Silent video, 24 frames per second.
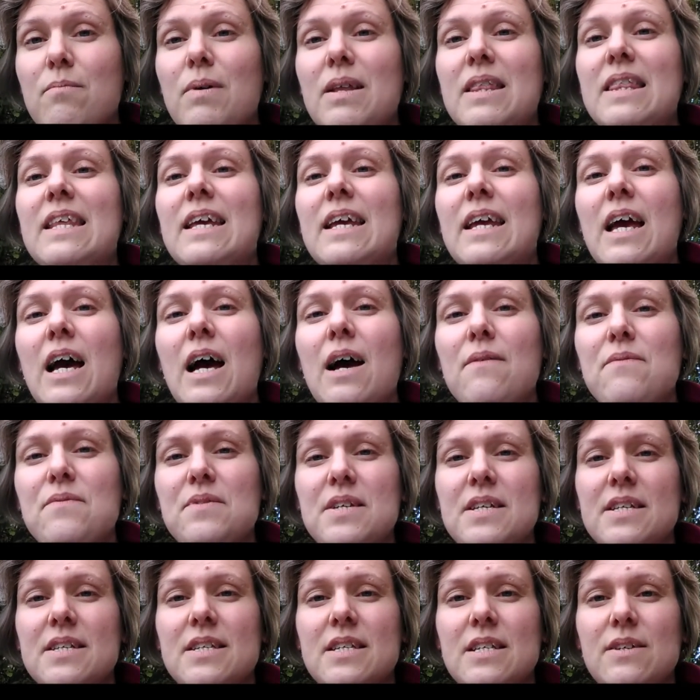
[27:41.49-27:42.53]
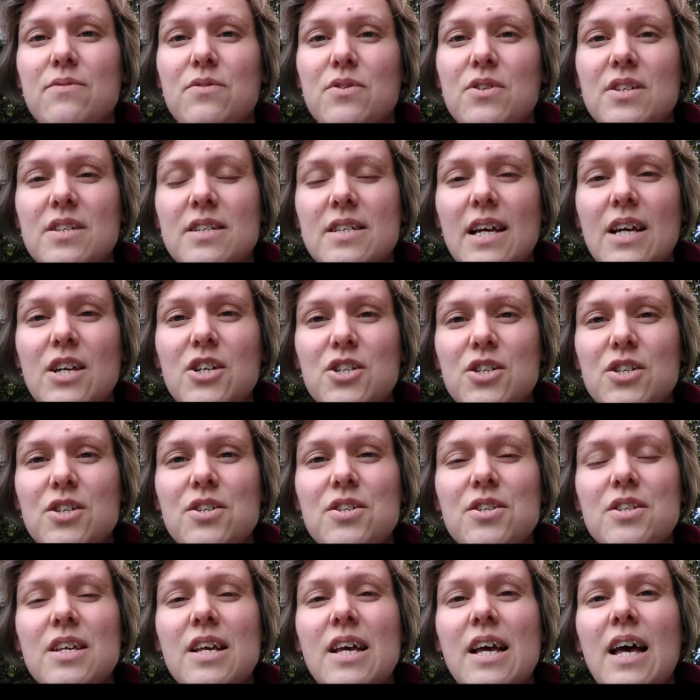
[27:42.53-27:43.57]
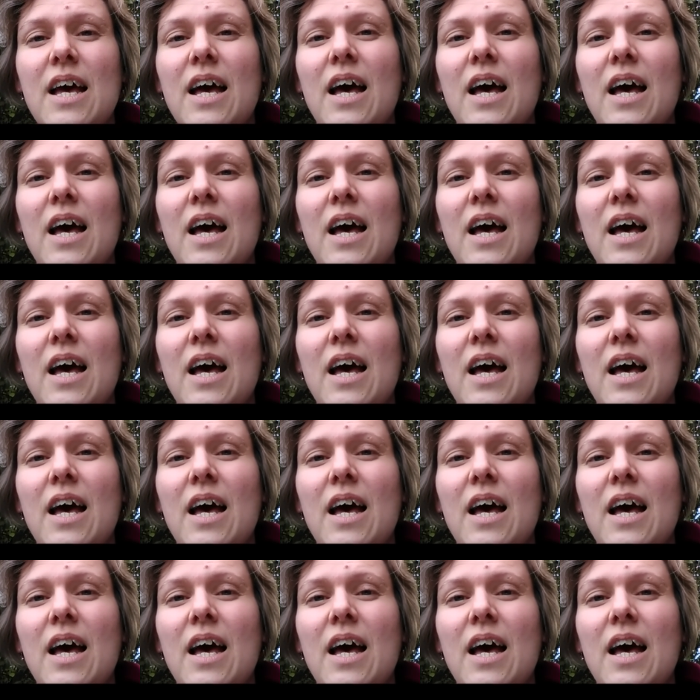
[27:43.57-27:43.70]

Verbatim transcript: but they have these different sections.